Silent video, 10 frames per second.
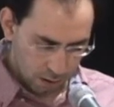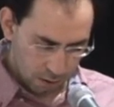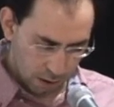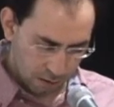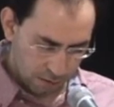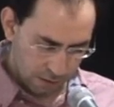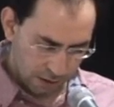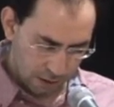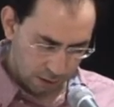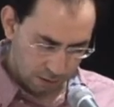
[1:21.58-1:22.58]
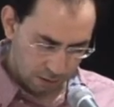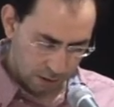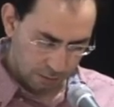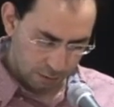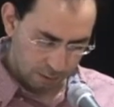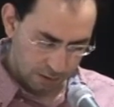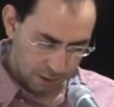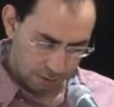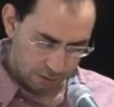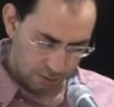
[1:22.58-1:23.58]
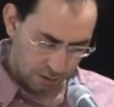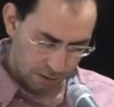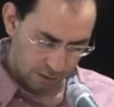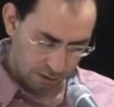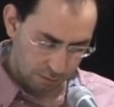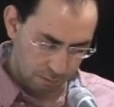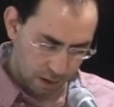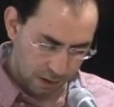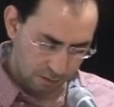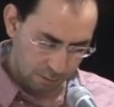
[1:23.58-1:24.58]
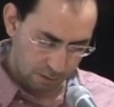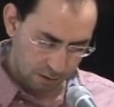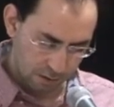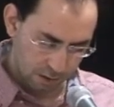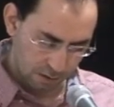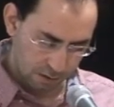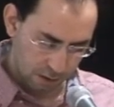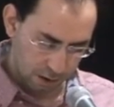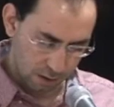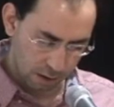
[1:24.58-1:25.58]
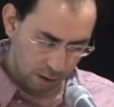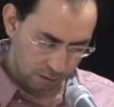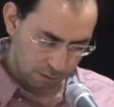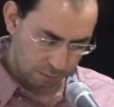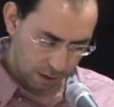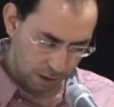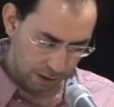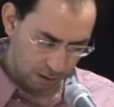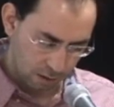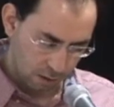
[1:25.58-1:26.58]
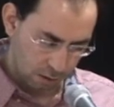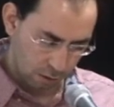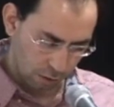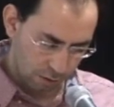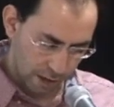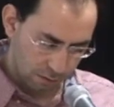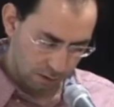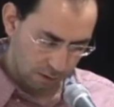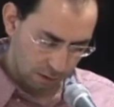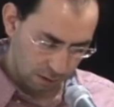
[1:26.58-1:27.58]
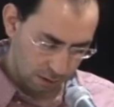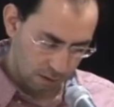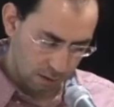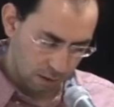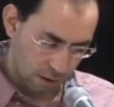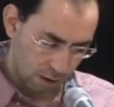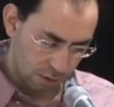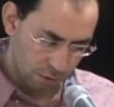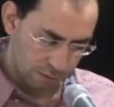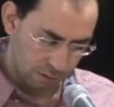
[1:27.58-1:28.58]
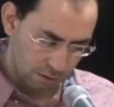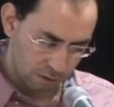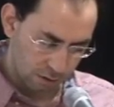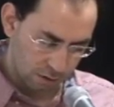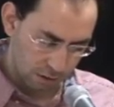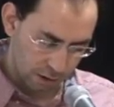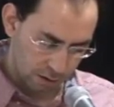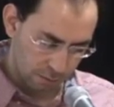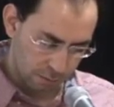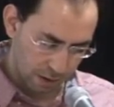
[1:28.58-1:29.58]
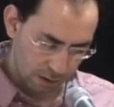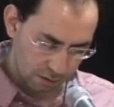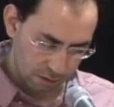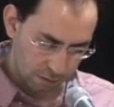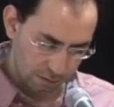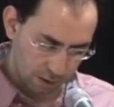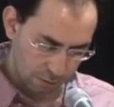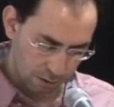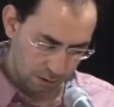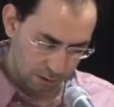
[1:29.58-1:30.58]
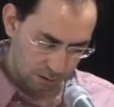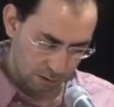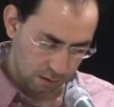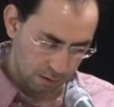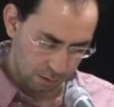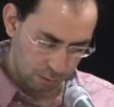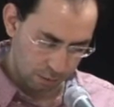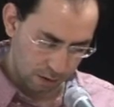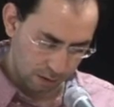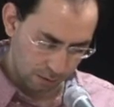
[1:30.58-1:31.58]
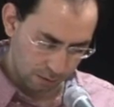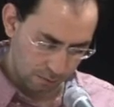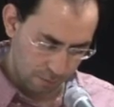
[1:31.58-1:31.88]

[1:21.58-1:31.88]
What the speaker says: Cognitive psychologists claim to be demonstrating that the mind's abilities are caused by or grounded in a universally shared biological substrate, the brain.